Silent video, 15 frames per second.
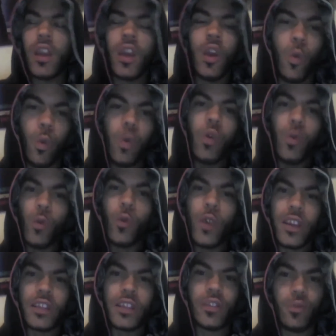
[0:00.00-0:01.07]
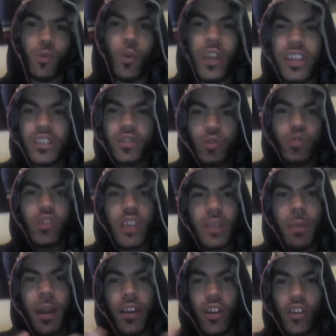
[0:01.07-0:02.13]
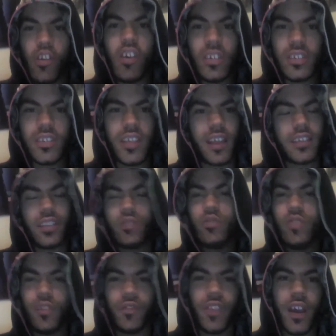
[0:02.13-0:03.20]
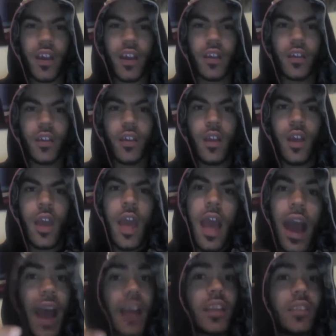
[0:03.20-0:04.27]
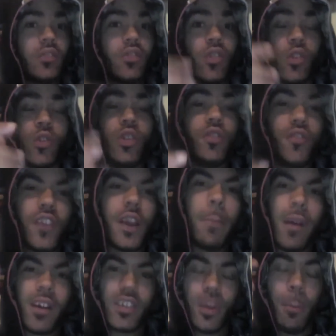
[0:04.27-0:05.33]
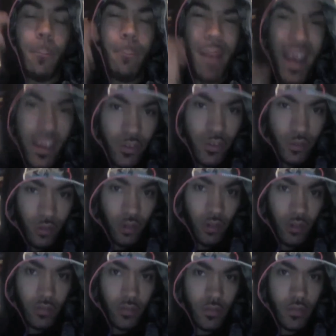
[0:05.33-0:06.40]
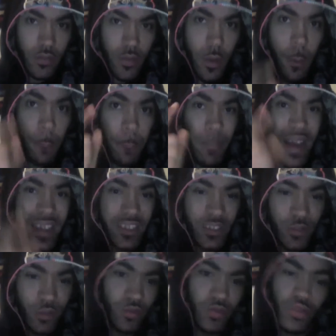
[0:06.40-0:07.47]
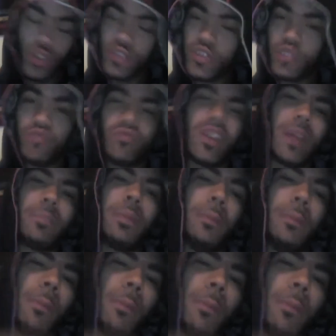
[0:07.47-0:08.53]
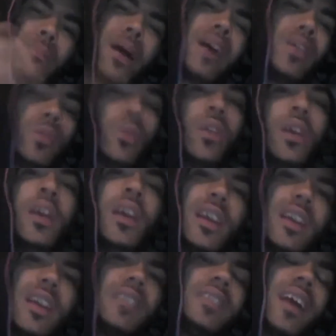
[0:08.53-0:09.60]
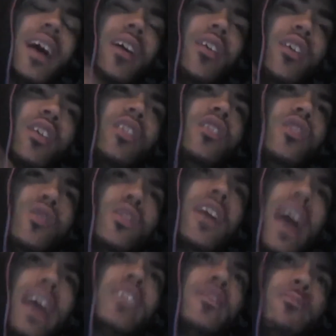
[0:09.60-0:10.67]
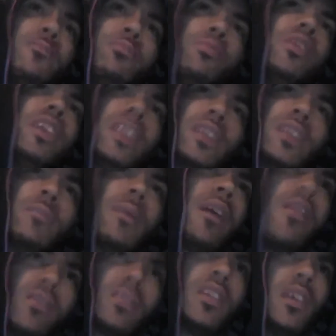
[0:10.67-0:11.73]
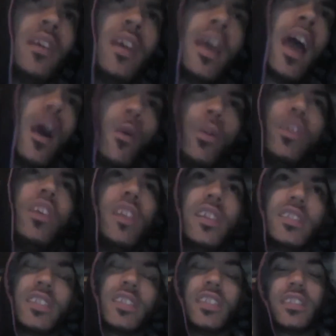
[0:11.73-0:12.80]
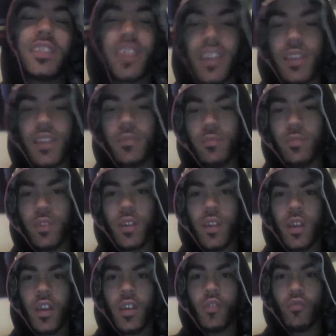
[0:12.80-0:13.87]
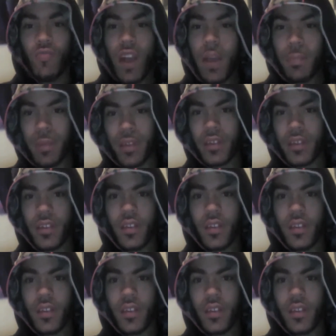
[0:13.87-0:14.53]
what he's talking about, the context and all of that. And the good thing about the battle, not just rapping, but battle, is that Hollow kind of pointed him out on it. And when you're listening to him rapping,